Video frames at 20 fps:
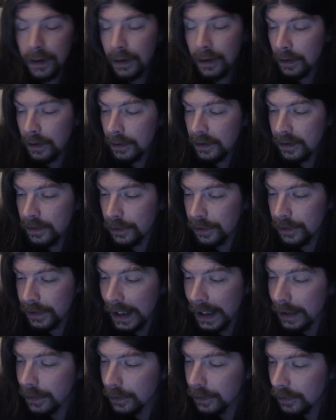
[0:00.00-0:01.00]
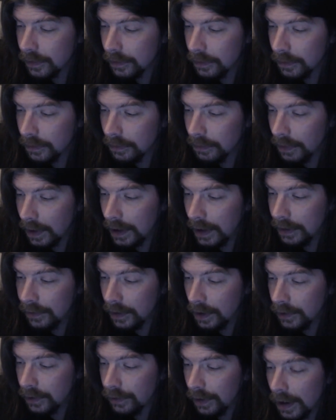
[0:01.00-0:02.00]
It's no slouch. But I have the
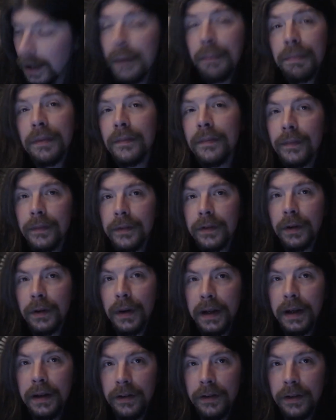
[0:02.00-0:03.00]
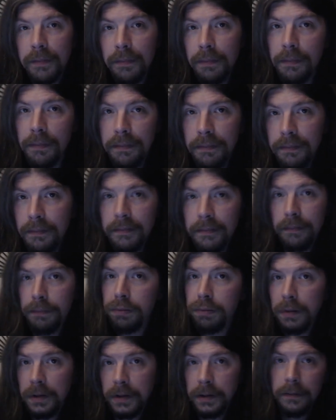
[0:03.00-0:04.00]
100 up. So I can just
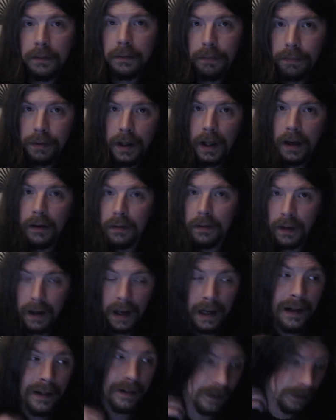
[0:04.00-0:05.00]
put out anything.